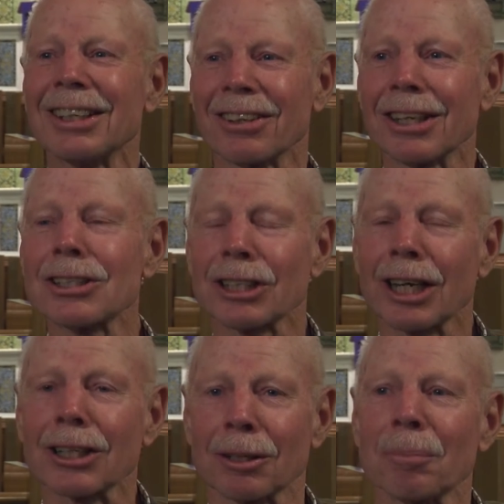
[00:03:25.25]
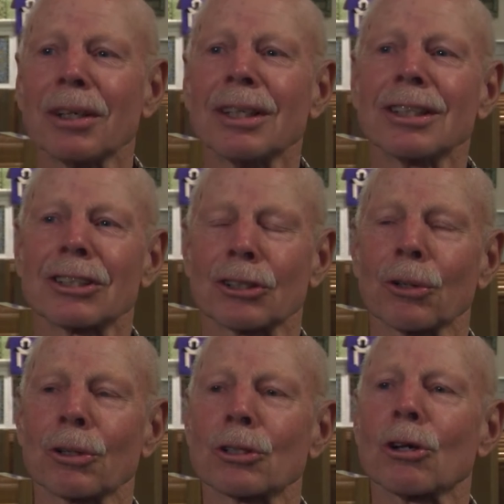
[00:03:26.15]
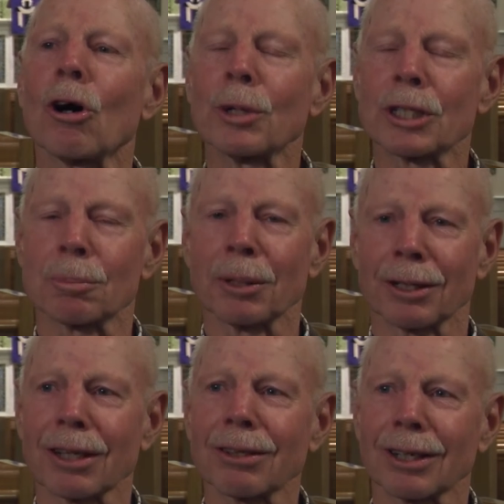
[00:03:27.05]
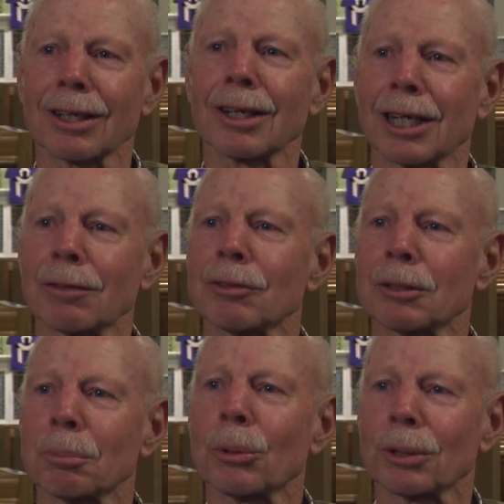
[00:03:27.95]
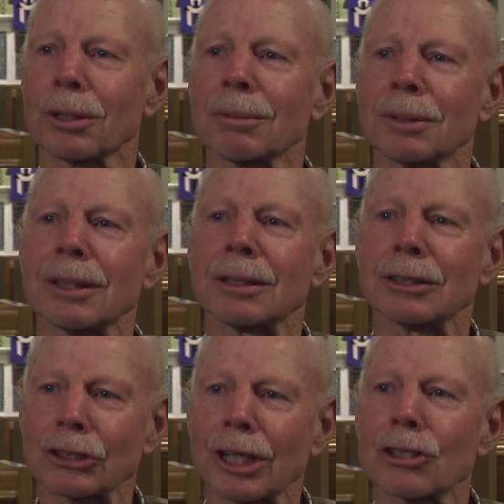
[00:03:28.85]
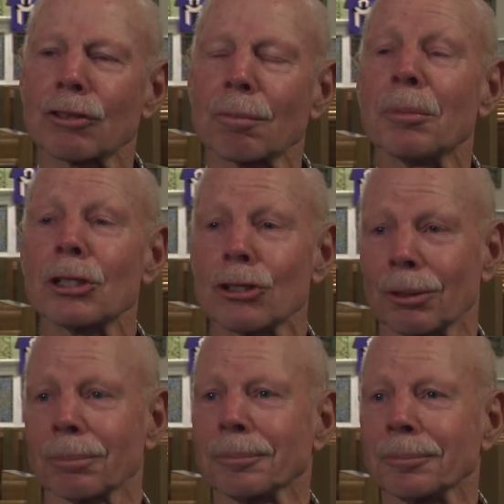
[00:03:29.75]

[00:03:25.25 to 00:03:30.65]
than Salem. So there's always been, I think, kind of an important sense of mission.